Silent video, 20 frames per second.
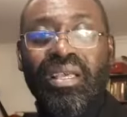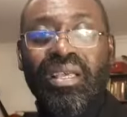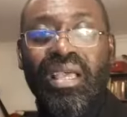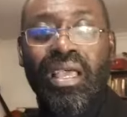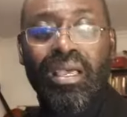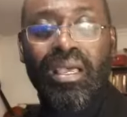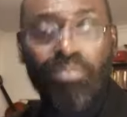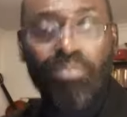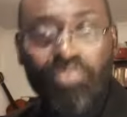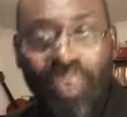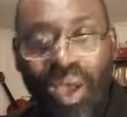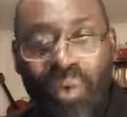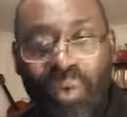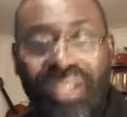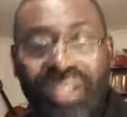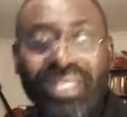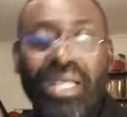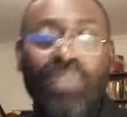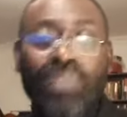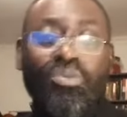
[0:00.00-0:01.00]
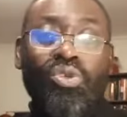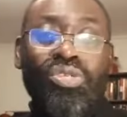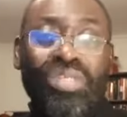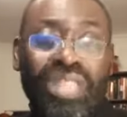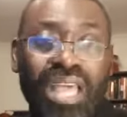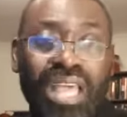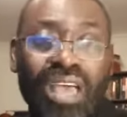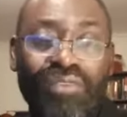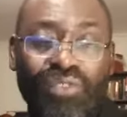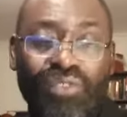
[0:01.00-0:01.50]
Empower them to
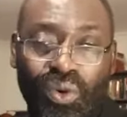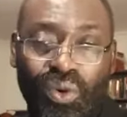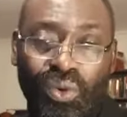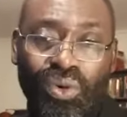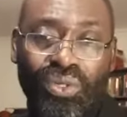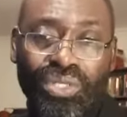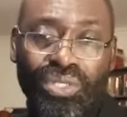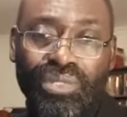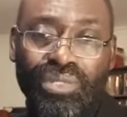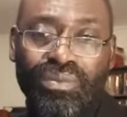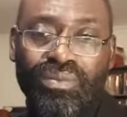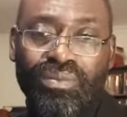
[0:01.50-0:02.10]
serve God.